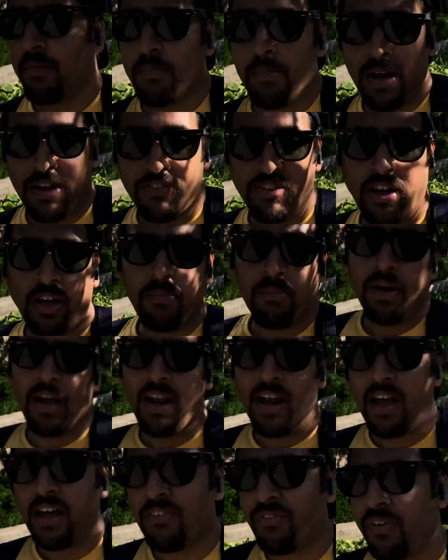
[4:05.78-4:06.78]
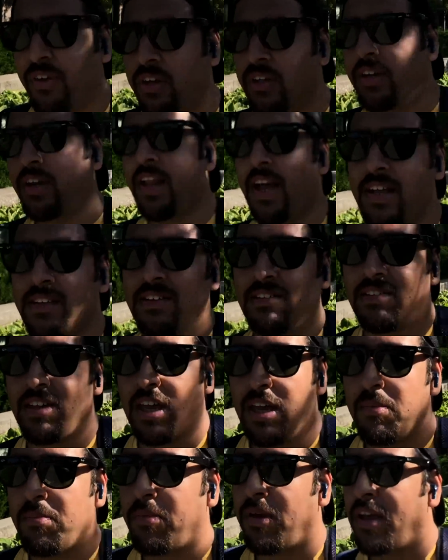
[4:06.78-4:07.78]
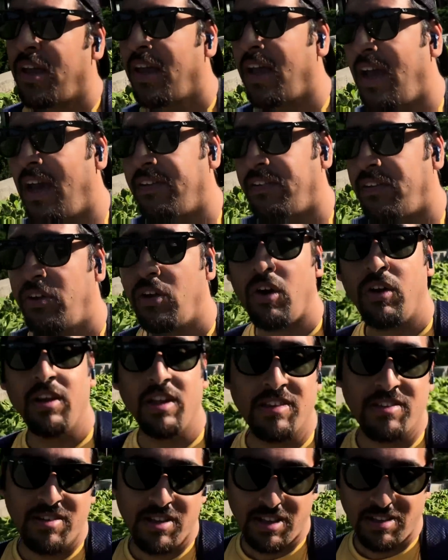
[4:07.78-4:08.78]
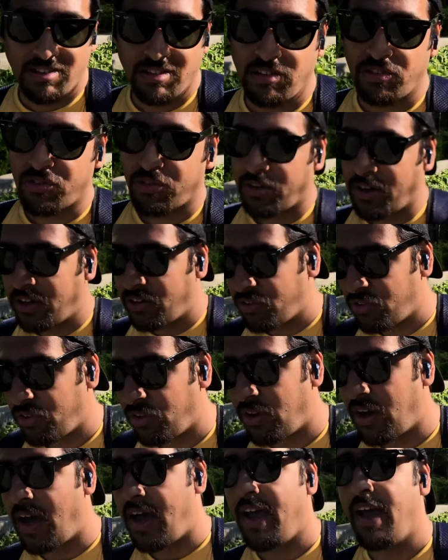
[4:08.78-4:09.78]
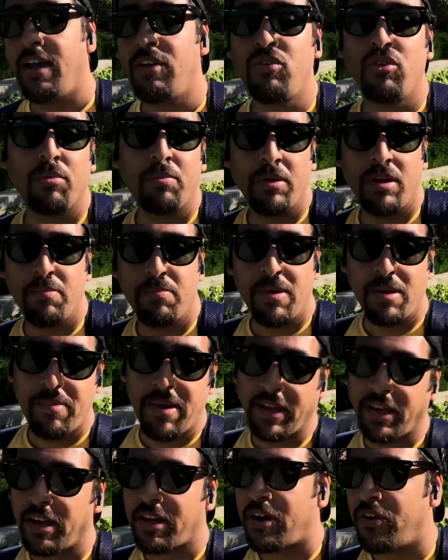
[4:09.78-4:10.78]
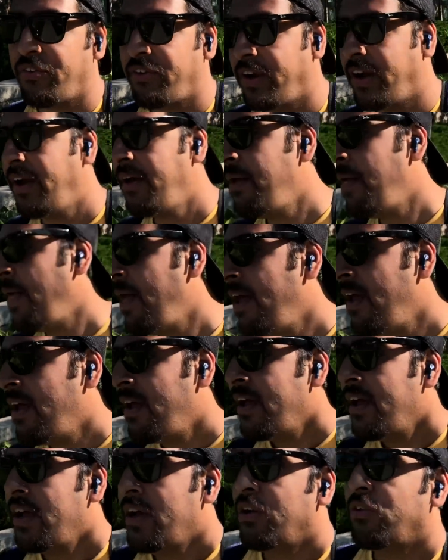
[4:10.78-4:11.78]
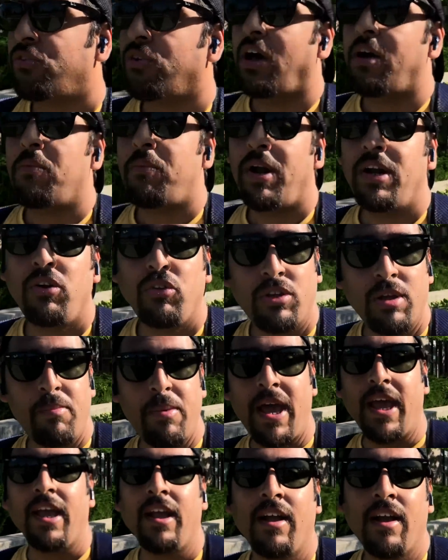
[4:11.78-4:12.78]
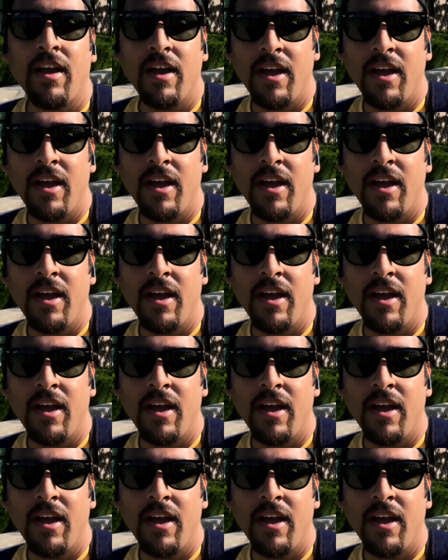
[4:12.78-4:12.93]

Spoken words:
mentioned in my last video, that I just came as a non-SDS student, so I had to open up my bank account here. So I went to the bank,